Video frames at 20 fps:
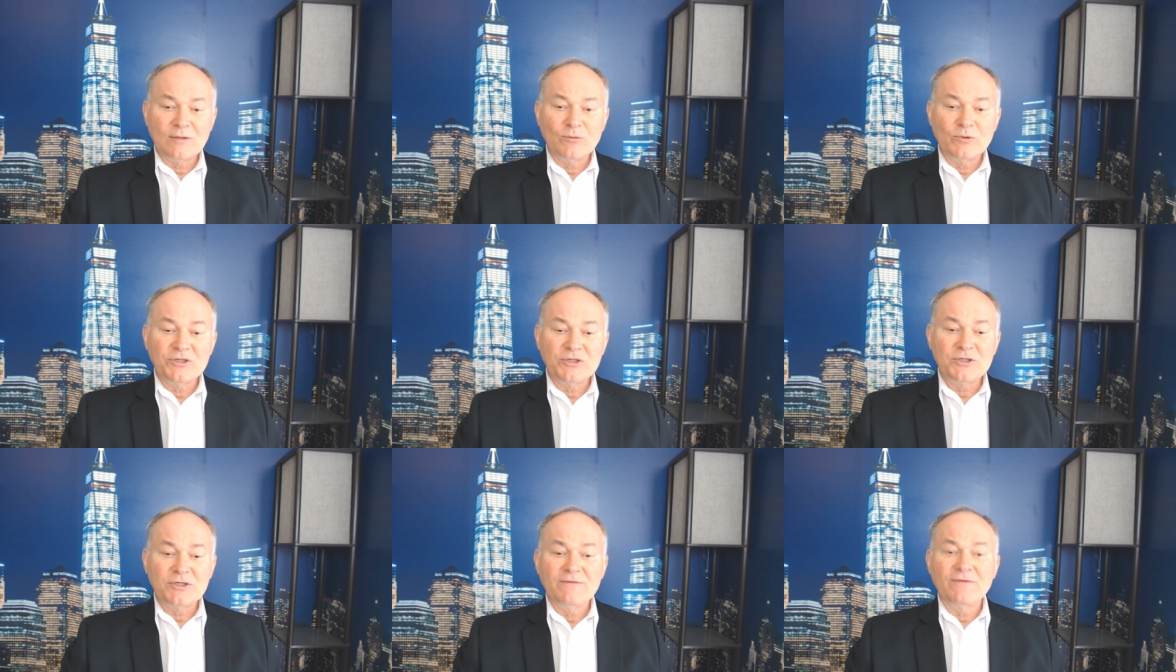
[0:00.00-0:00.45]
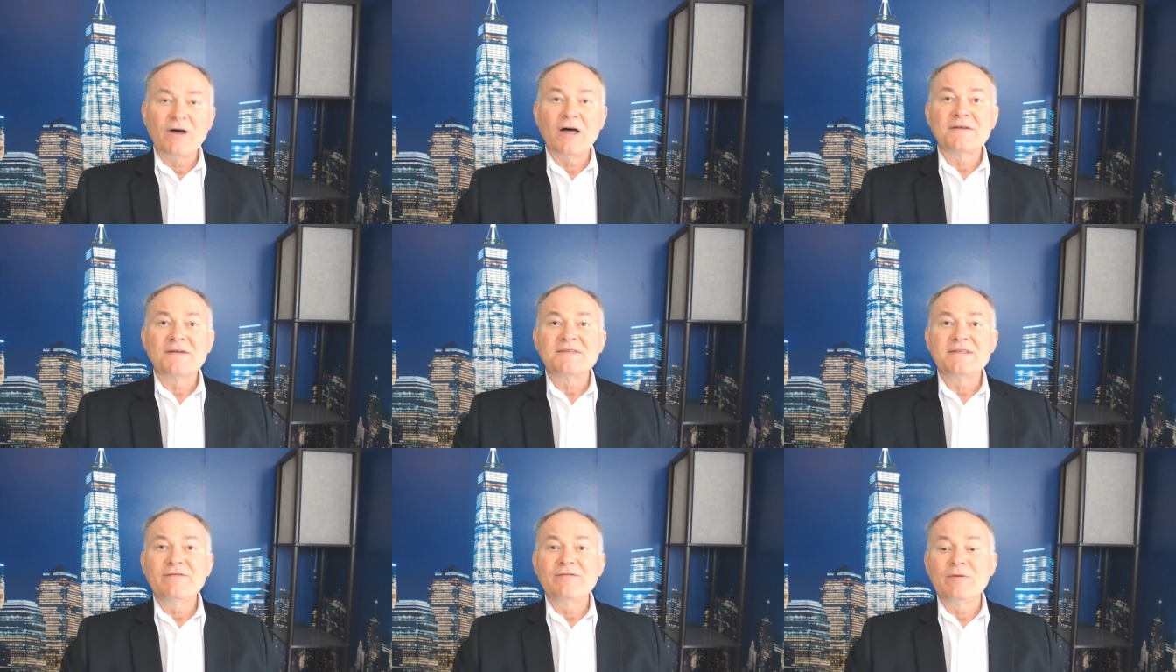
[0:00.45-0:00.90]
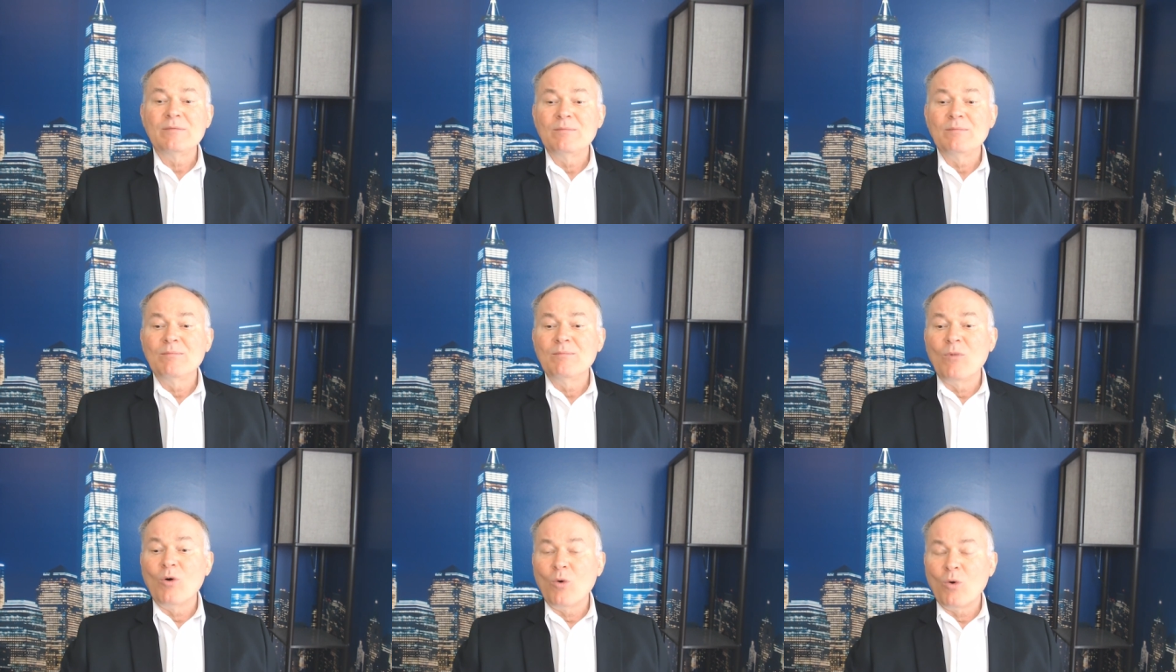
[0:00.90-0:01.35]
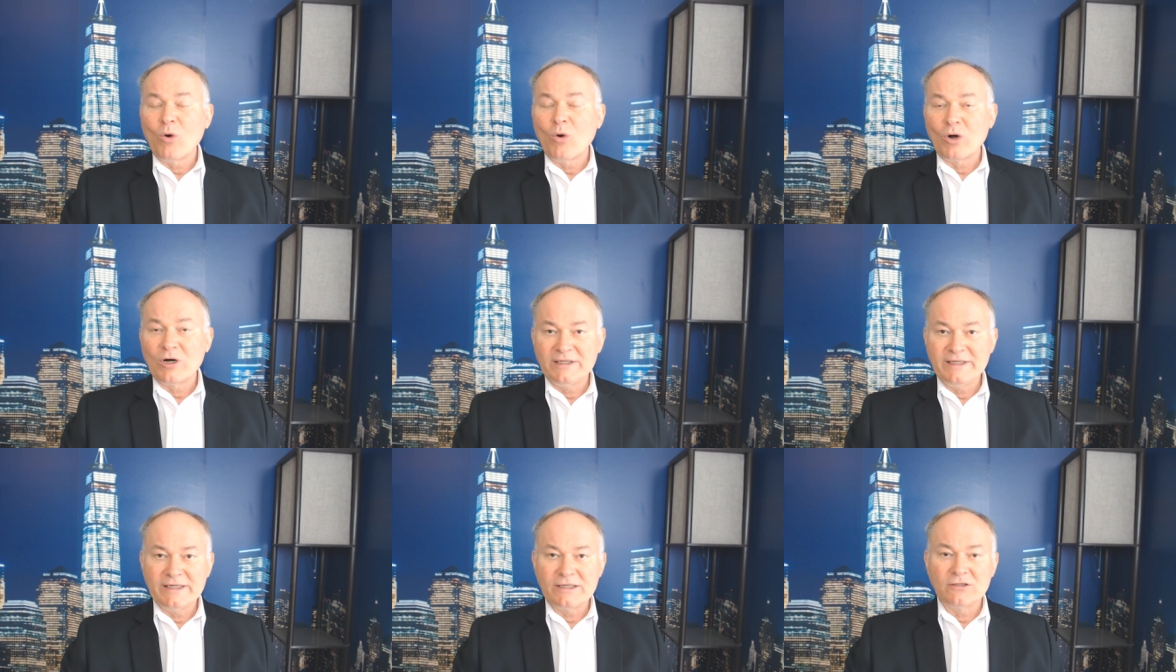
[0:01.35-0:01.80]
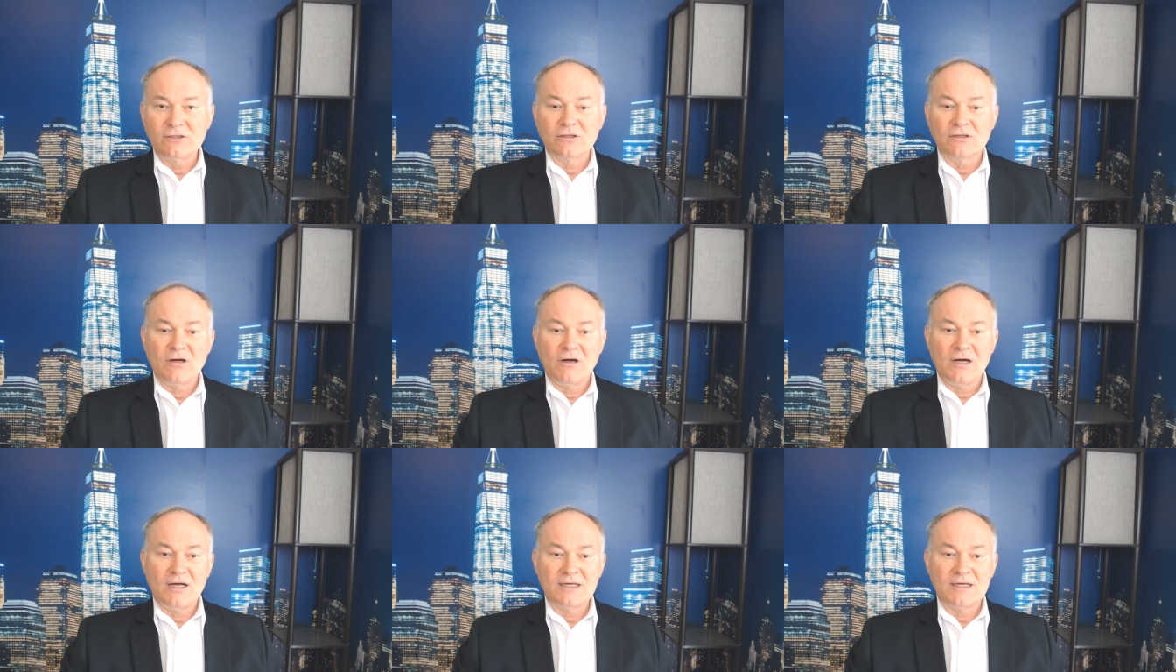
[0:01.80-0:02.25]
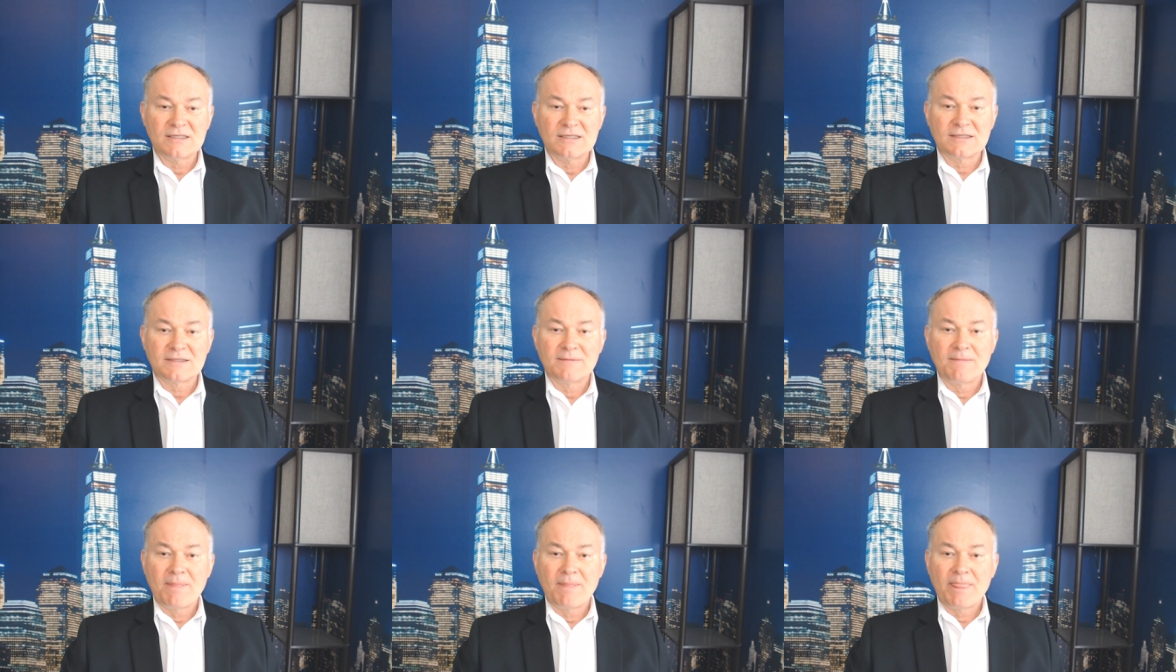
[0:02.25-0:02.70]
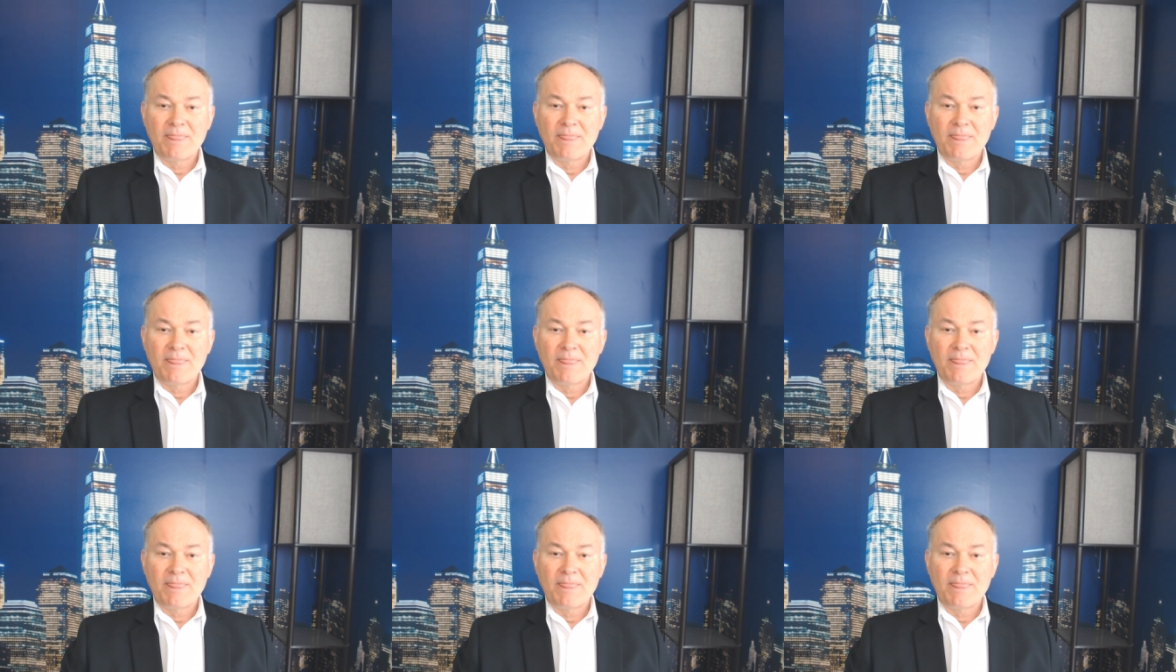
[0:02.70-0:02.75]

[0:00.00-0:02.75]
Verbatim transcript: which involves even more legal costs.